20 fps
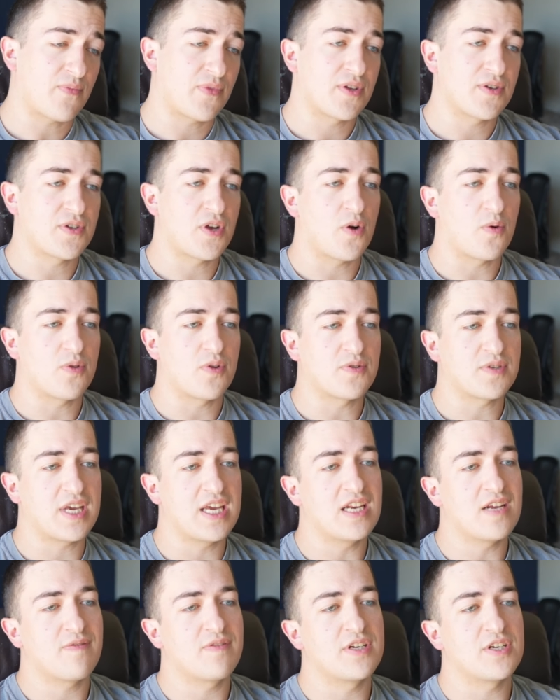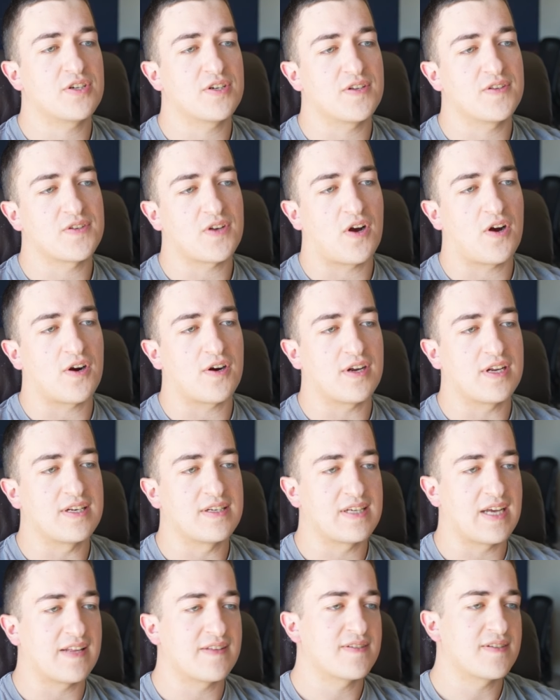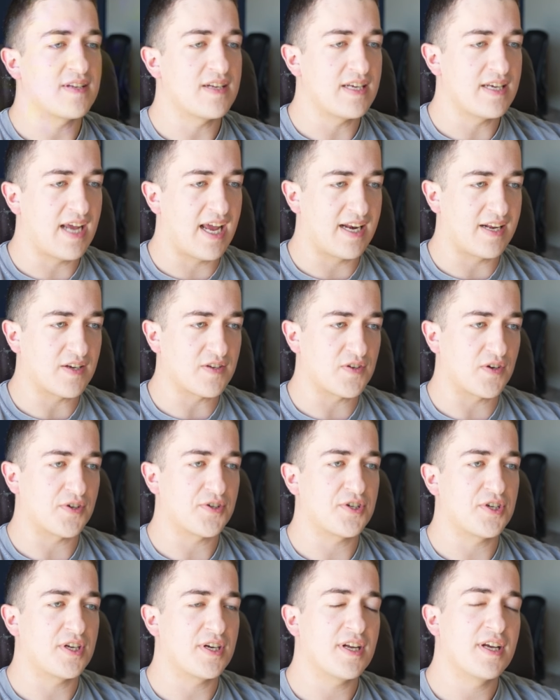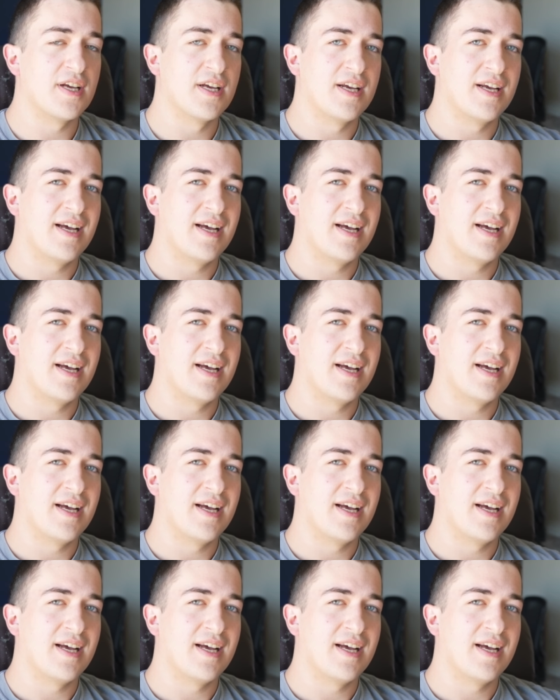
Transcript: So those key definitions are intensity and exertion.